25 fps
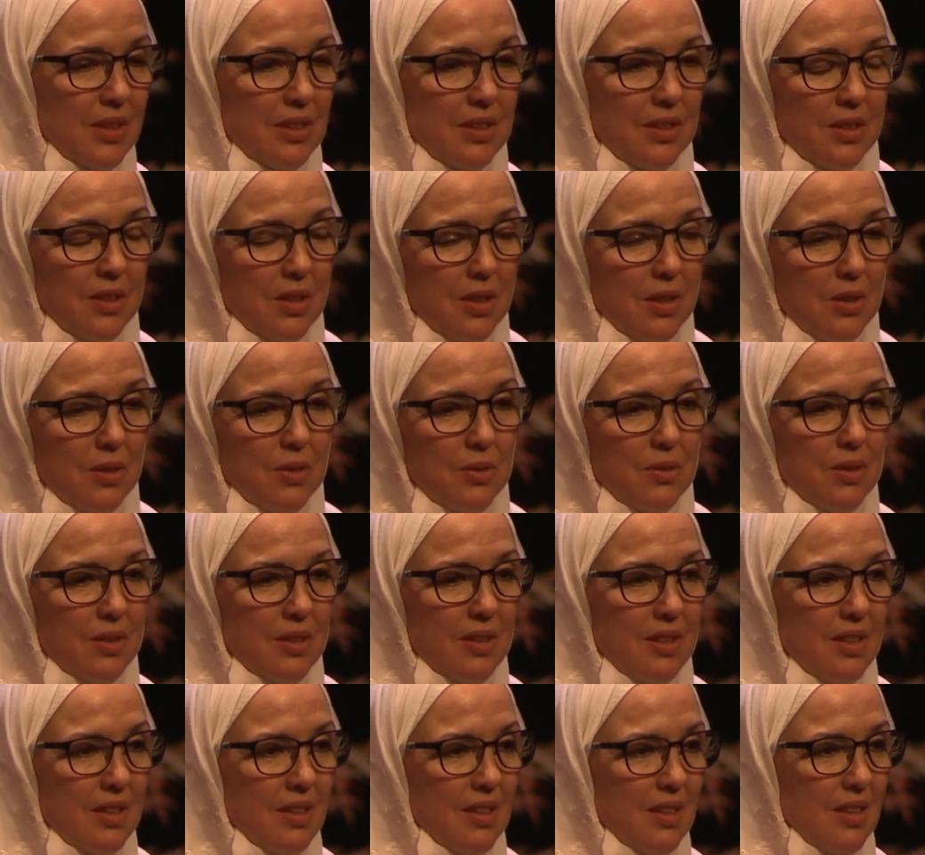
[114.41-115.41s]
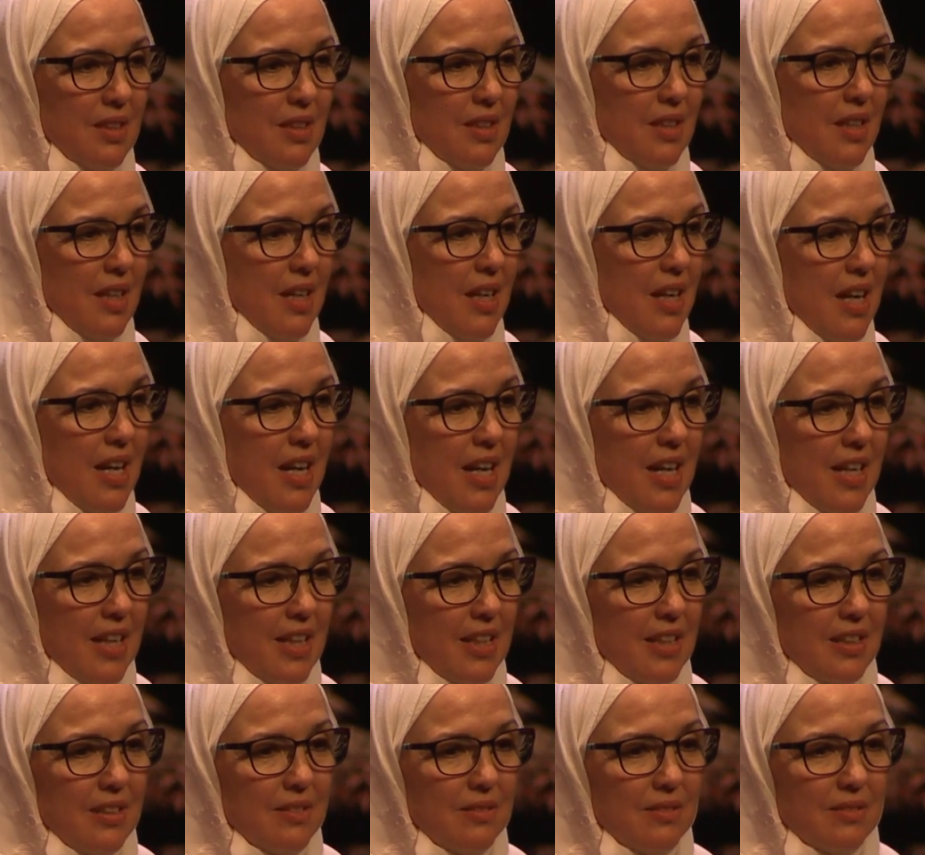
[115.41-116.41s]
you know.
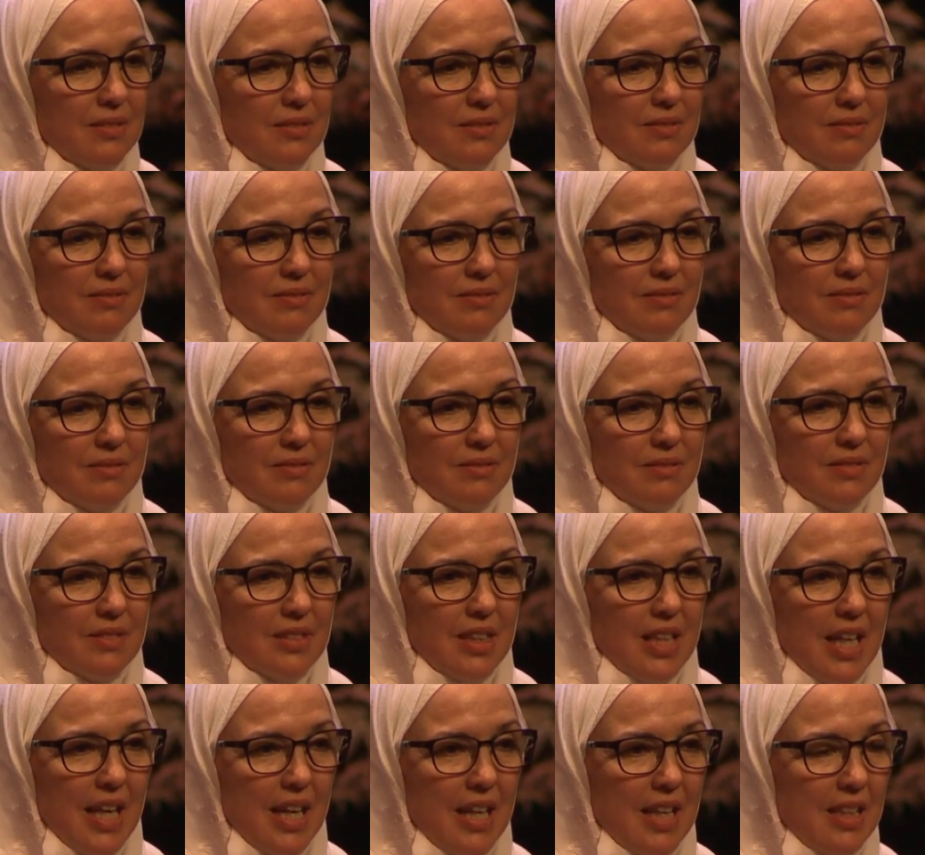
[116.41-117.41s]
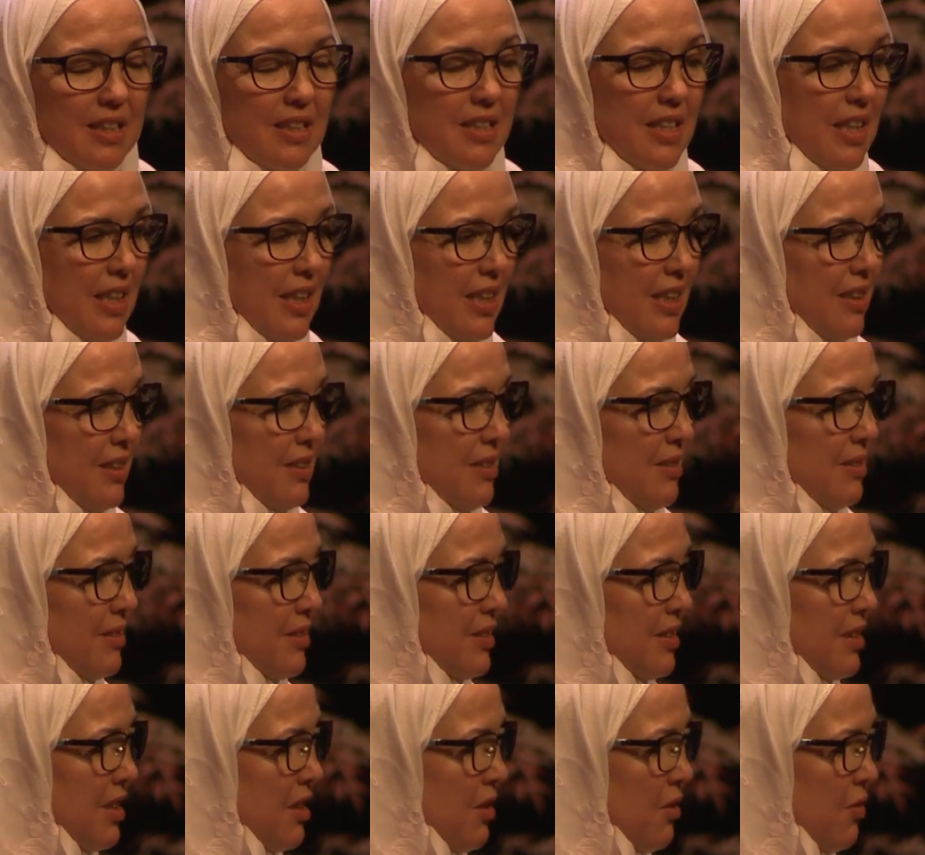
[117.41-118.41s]
I had a
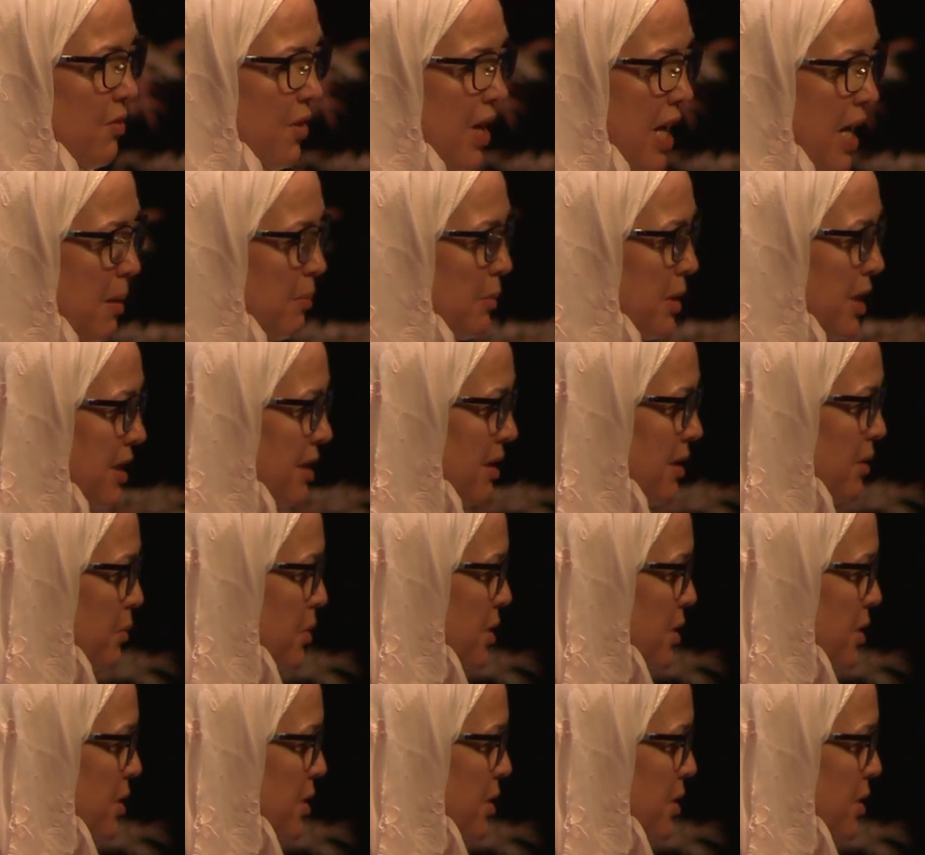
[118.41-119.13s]
family that